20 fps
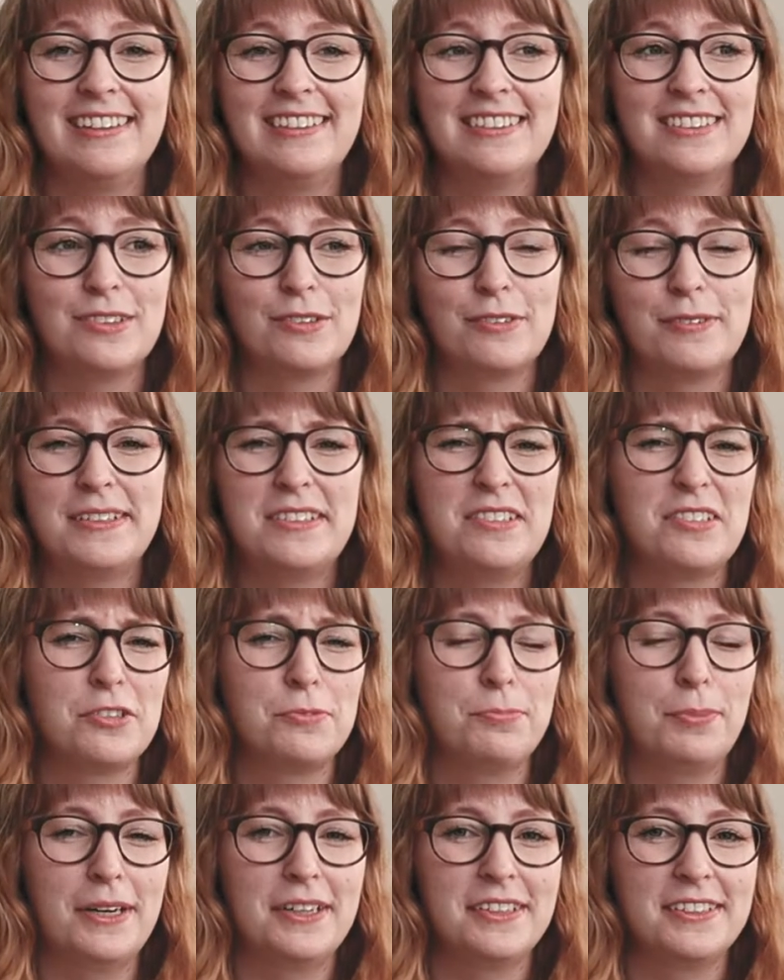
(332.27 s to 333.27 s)
sort of in your
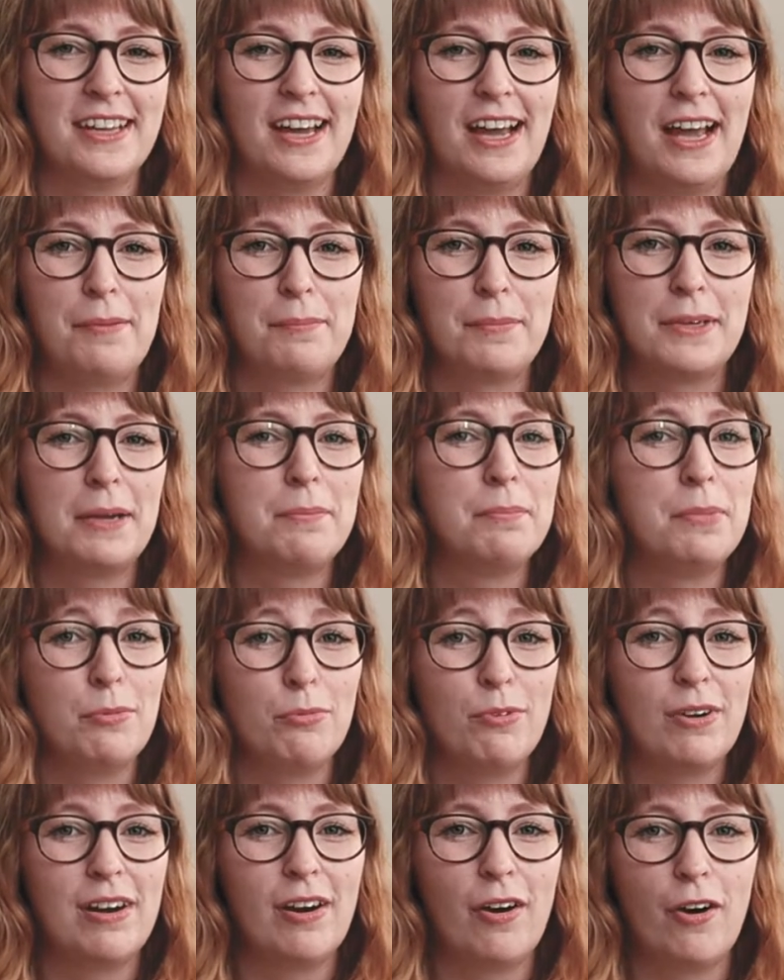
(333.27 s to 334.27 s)
spare time, can be
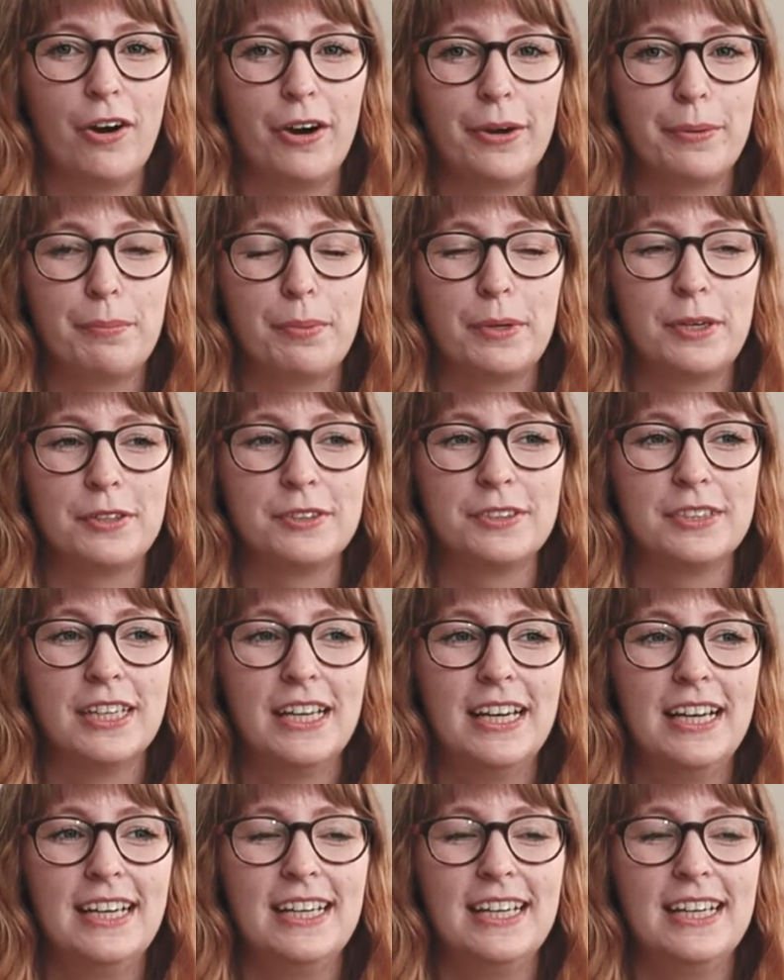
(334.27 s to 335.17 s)
really hard because